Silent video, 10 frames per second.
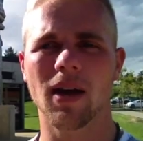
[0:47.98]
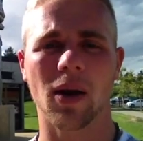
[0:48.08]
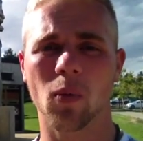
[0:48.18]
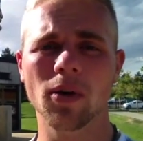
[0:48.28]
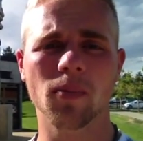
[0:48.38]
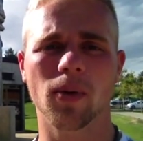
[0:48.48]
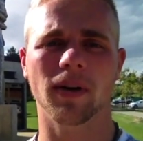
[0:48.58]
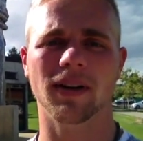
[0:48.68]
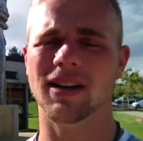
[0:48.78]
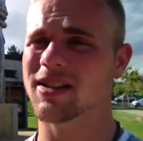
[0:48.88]
at one
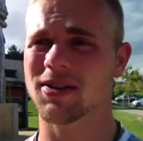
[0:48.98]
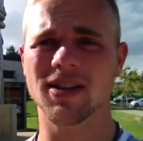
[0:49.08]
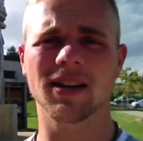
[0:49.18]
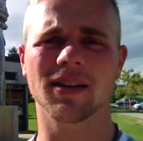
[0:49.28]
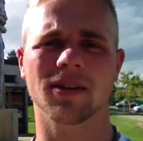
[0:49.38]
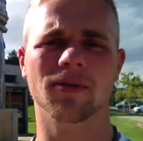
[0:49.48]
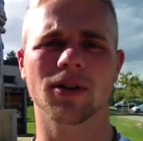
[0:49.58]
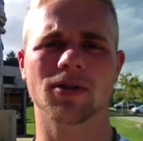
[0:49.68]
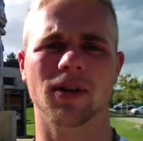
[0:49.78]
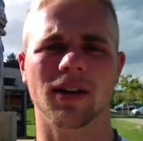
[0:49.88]
point, he's outstandingly
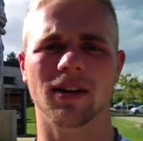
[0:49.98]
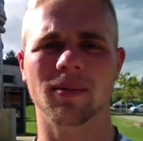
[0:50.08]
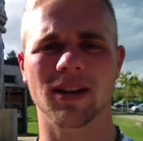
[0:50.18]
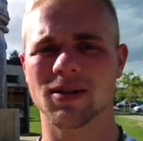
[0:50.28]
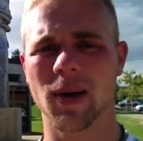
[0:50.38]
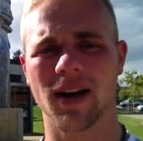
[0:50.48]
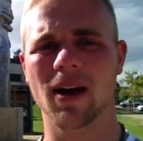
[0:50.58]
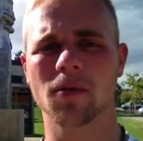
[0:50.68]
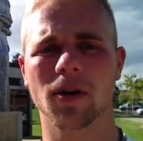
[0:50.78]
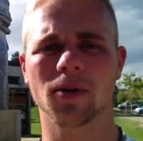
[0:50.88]
frustrated. I mean, it's about
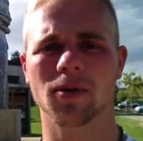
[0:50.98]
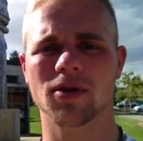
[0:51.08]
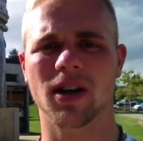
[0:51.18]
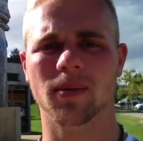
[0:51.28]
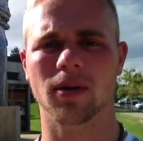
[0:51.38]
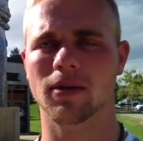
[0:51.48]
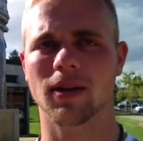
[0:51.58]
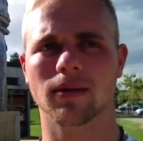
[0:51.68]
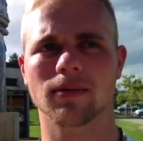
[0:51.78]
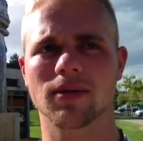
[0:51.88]
halfway through the chapter,
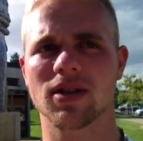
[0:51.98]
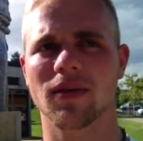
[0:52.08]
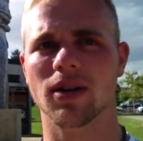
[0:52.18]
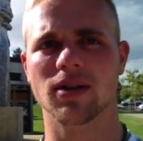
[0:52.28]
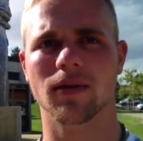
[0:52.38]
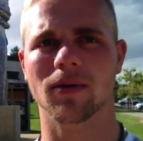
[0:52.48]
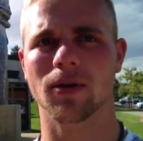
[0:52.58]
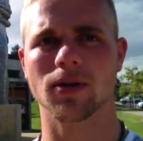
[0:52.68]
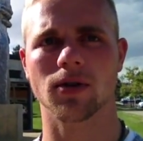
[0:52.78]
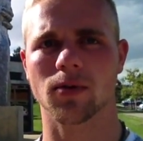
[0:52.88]
like 77
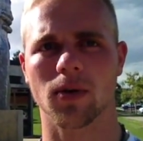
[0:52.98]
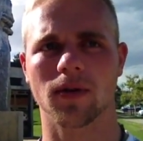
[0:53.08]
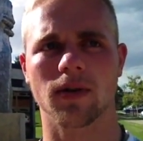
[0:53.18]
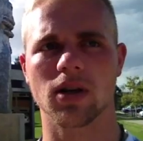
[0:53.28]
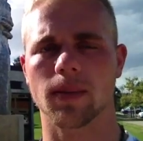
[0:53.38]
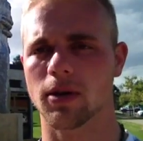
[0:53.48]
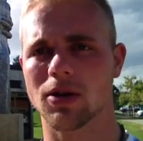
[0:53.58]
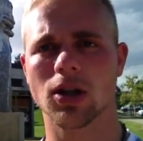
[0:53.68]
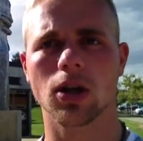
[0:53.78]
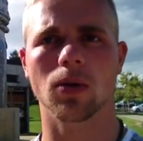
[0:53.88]
verses worth of a chapter.
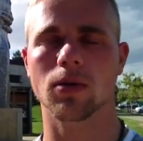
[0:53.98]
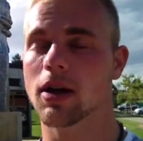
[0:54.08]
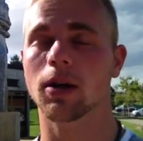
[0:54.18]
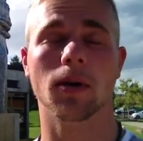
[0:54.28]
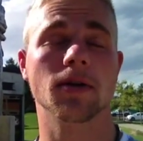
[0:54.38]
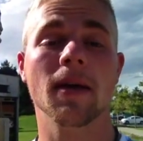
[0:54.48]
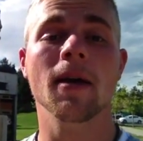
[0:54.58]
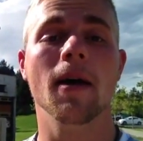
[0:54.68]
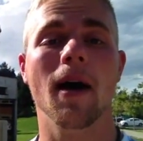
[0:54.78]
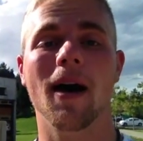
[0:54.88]
It's huge. Anyways,
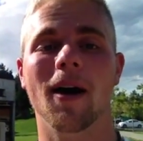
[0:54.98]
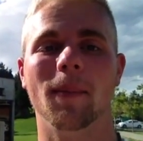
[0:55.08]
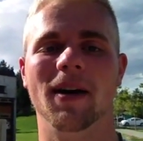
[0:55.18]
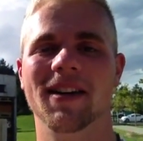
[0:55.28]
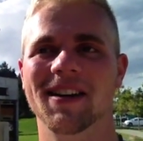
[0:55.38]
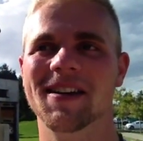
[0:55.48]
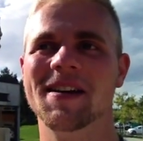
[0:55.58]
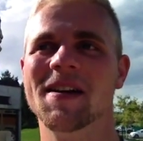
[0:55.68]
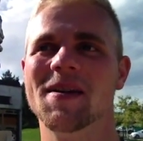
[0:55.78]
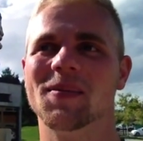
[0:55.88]

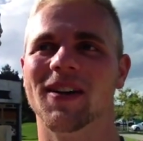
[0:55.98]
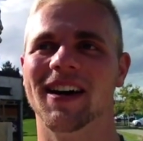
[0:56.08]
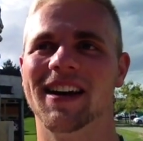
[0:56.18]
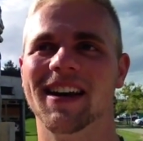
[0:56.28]
but